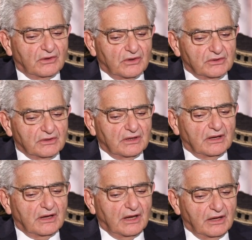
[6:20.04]
on
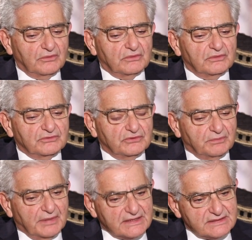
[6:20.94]
how to
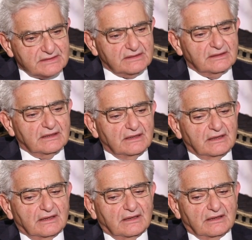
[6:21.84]
best
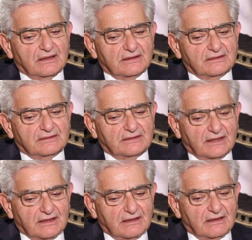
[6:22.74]

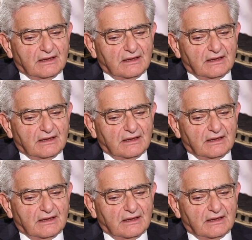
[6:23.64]
take